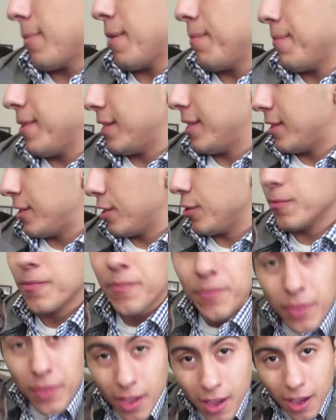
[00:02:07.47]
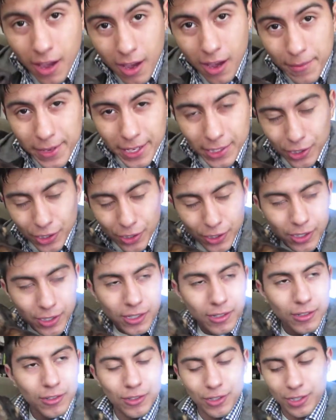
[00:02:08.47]
I missed you. Yeah,
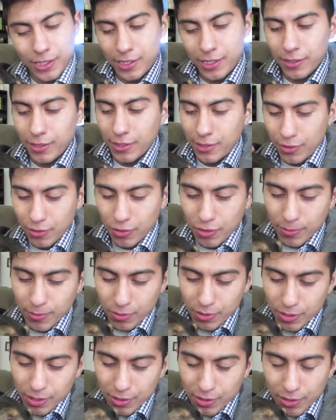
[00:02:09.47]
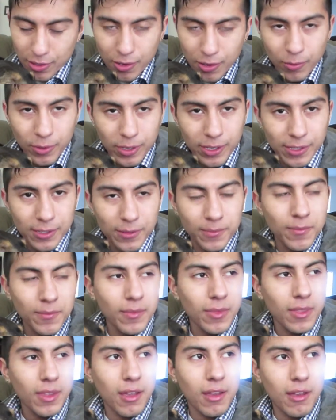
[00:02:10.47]
she's still adorable as always.
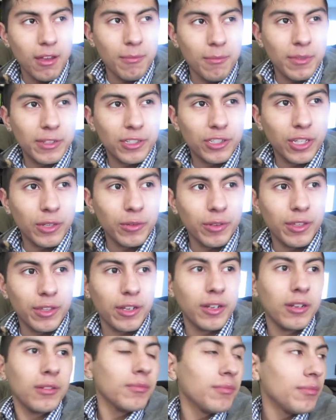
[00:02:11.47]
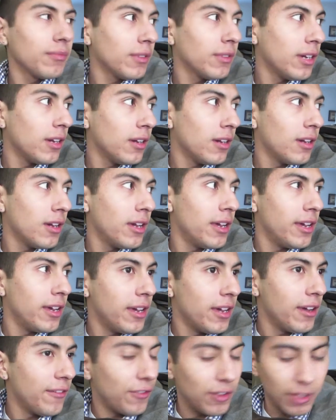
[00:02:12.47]
Chilling with her. For
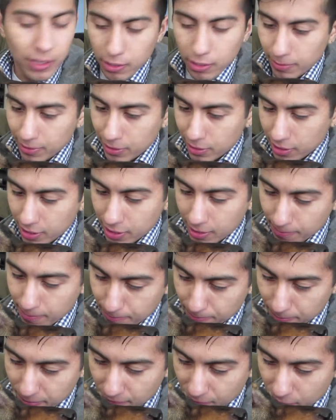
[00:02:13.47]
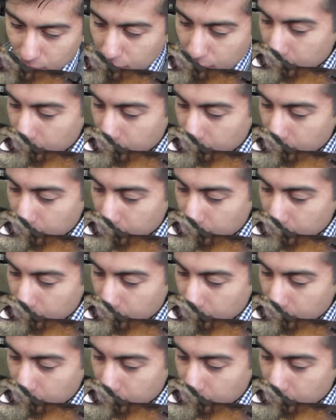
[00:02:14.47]
a little bit, just gonna give her